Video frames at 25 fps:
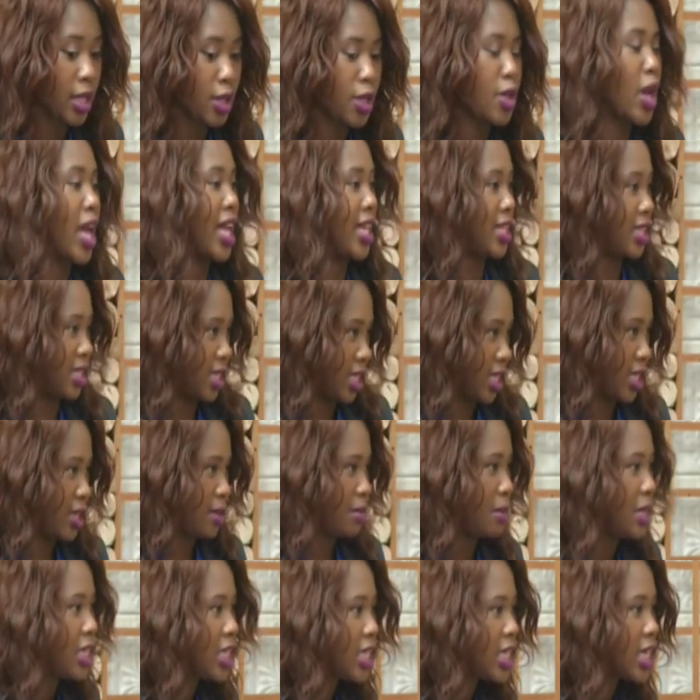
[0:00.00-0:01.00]
I studied
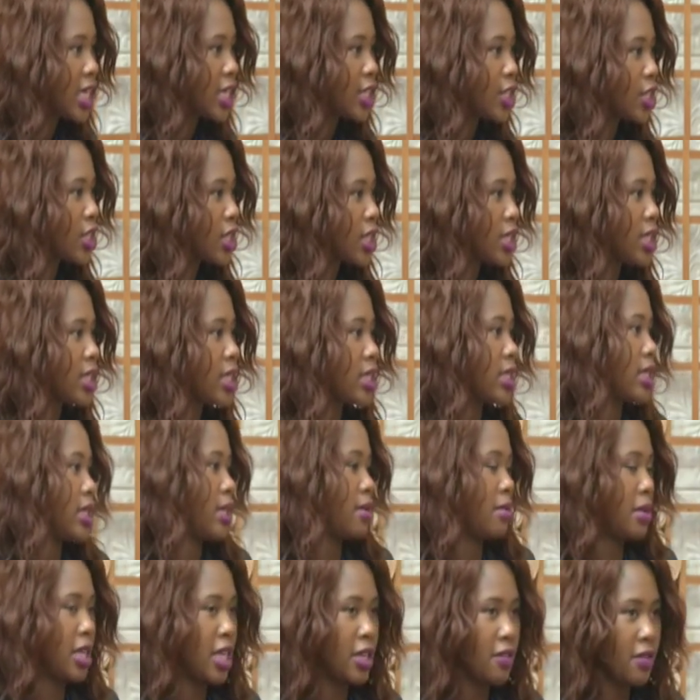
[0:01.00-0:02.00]
media and
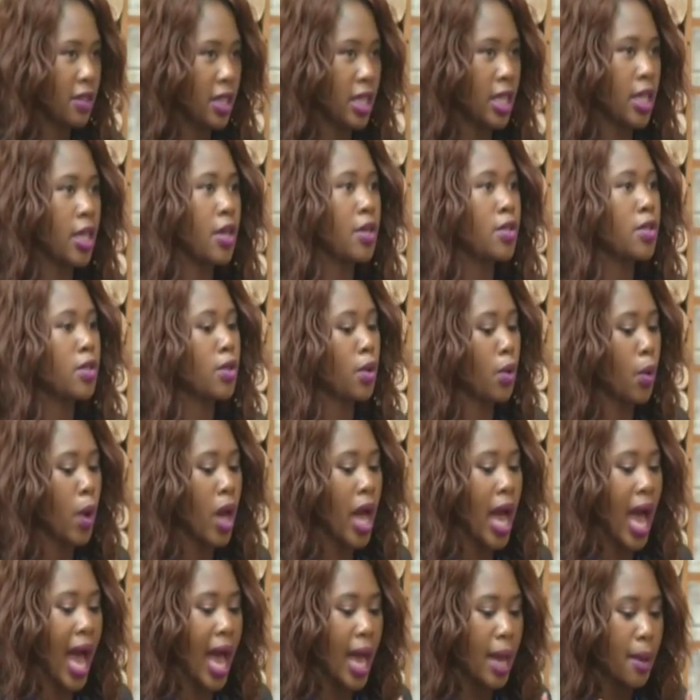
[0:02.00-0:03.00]
journalism and everything else. So
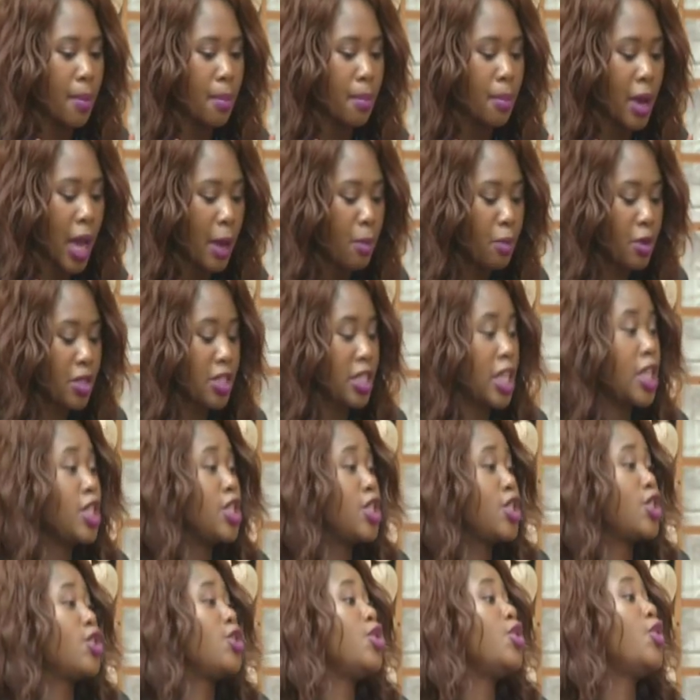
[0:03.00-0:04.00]
I
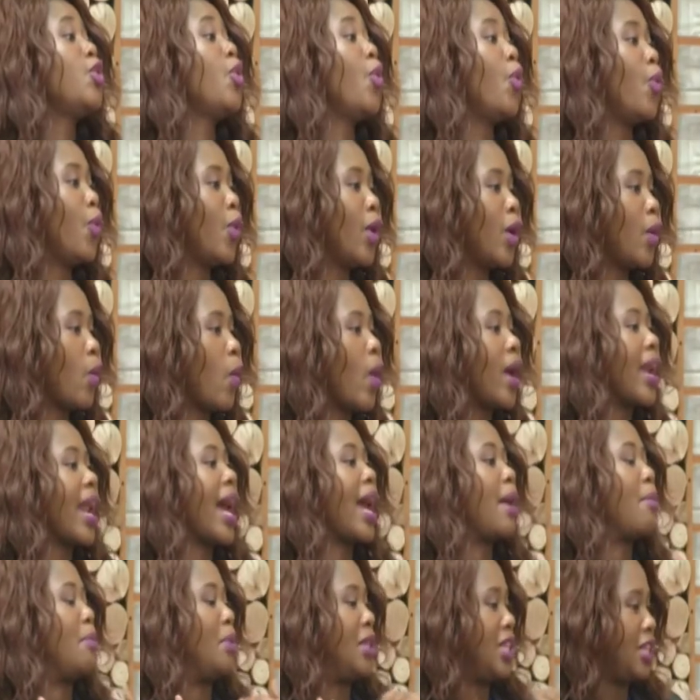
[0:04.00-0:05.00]
present to you what
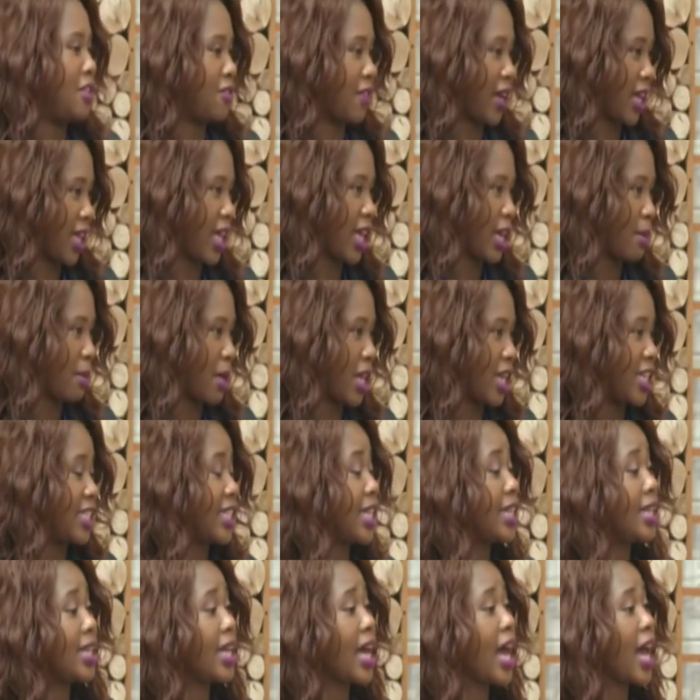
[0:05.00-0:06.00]
I believe I can manage,"
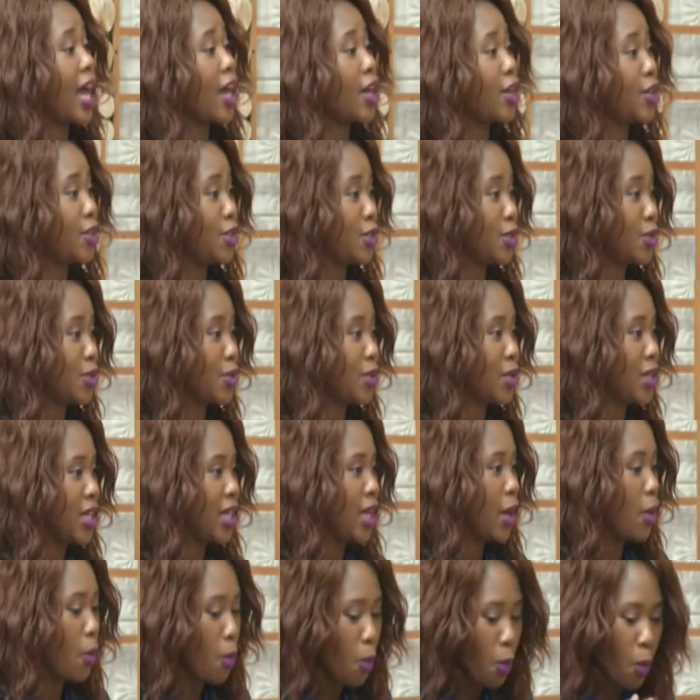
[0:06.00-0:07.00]
and they hired you.
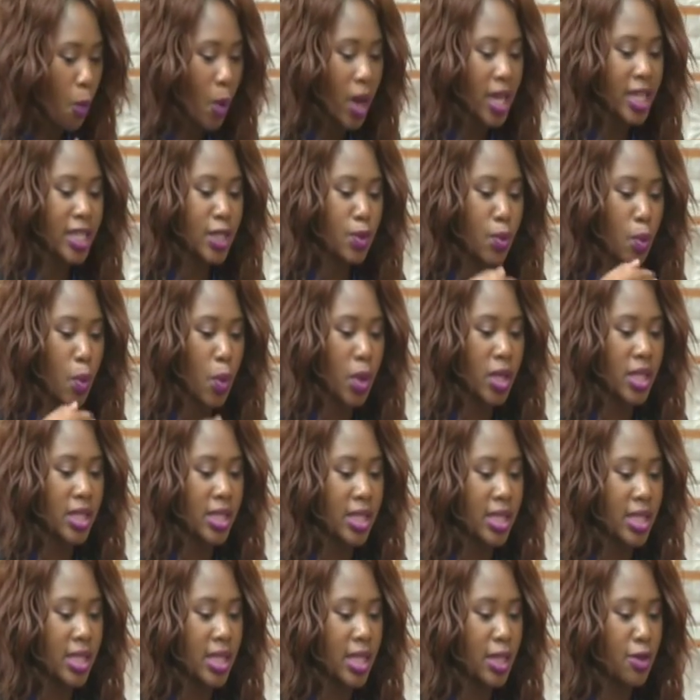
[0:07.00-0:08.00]
What
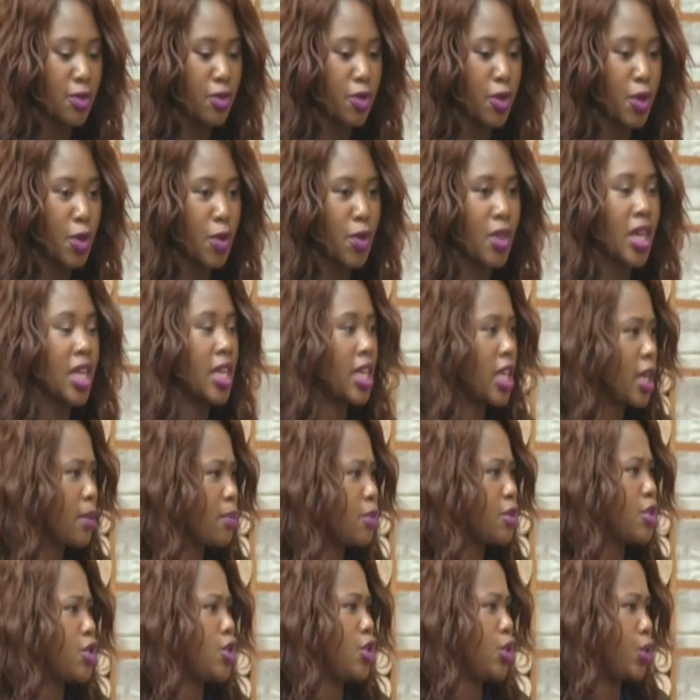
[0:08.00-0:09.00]
was it for you that
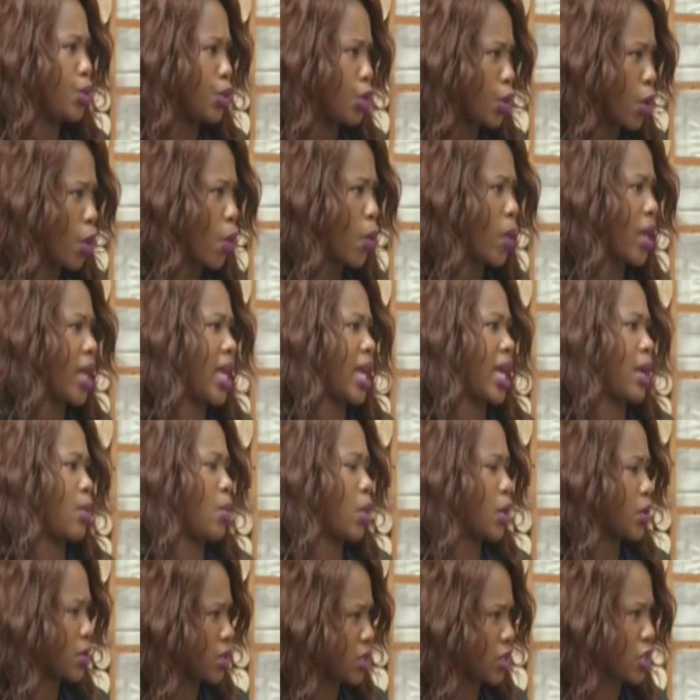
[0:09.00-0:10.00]
kept you going, and
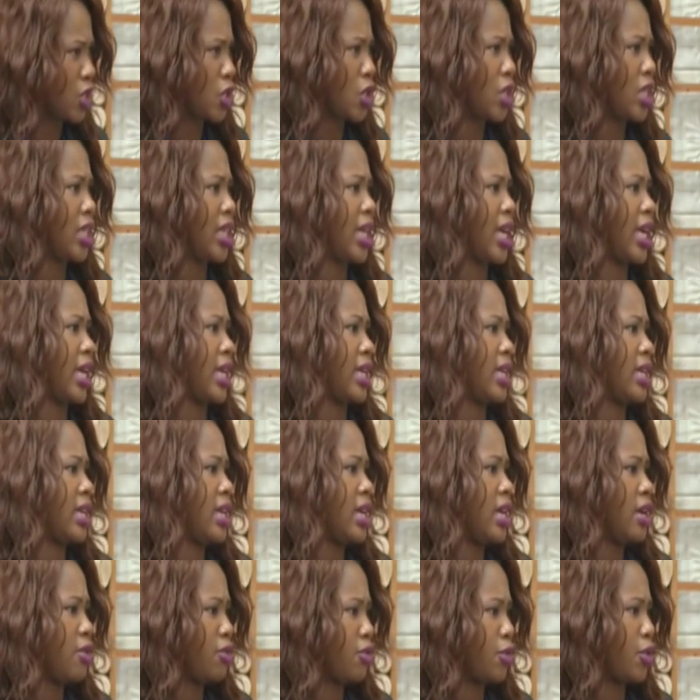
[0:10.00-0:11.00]
what was the journey like
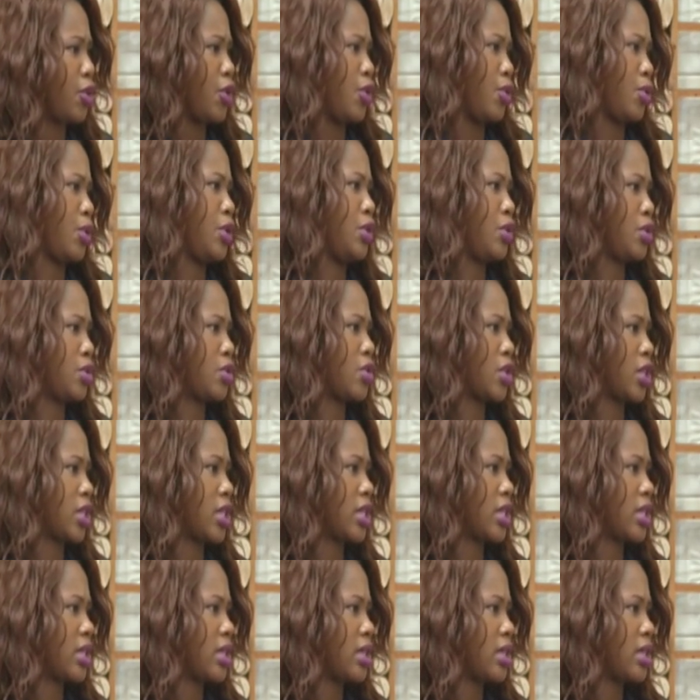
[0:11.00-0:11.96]
for you when you started?